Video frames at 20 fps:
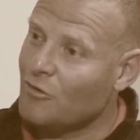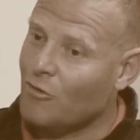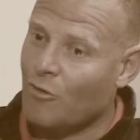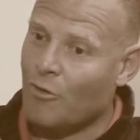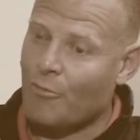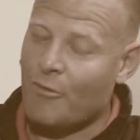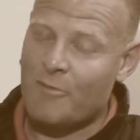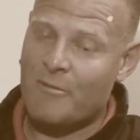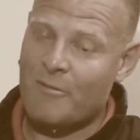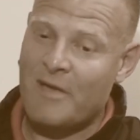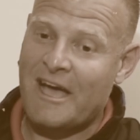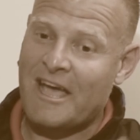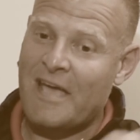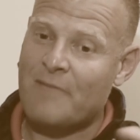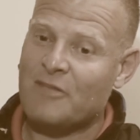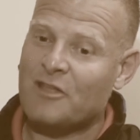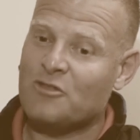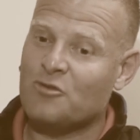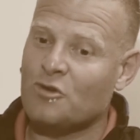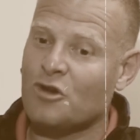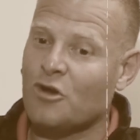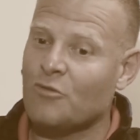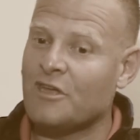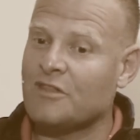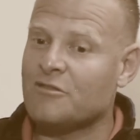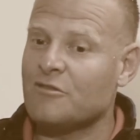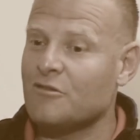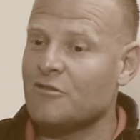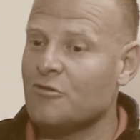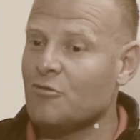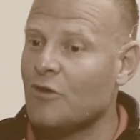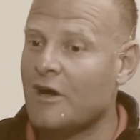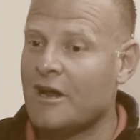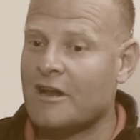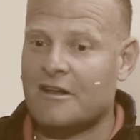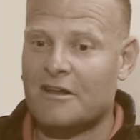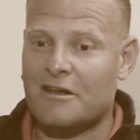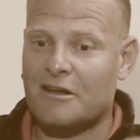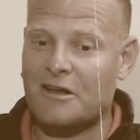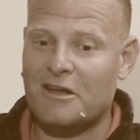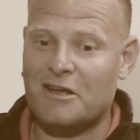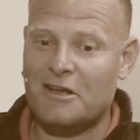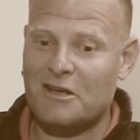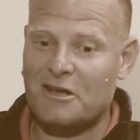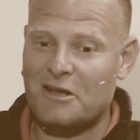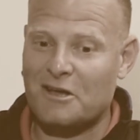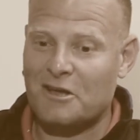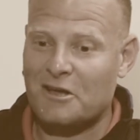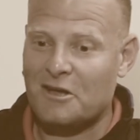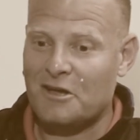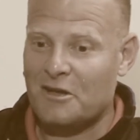or maybe a game that you know that you are uh,